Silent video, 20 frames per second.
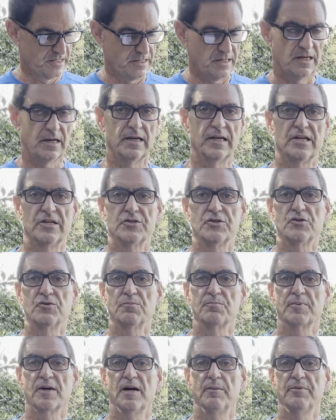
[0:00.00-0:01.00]
as you
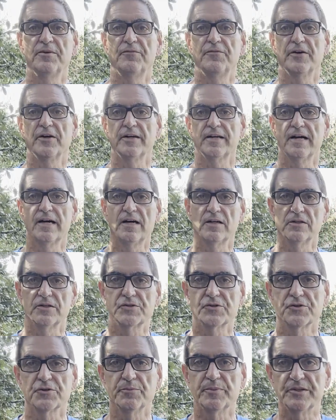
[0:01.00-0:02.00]
probably figured out
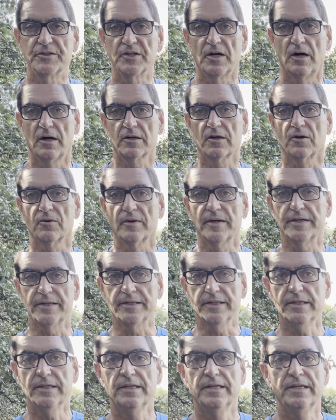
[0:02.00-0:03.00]
listening to me talk
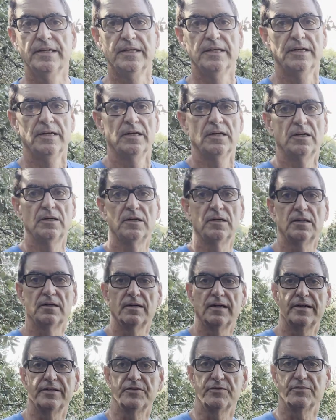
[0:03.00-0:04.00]
already,
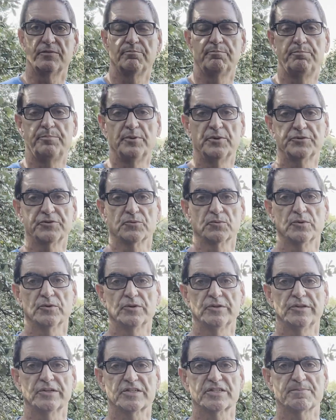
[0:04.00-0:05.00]
I built a
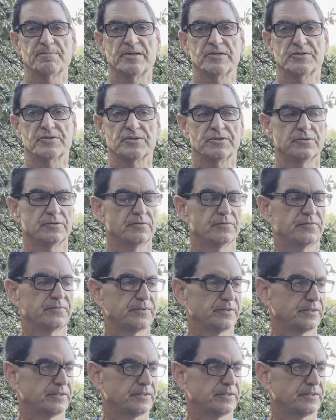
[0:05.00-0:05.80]
really expensive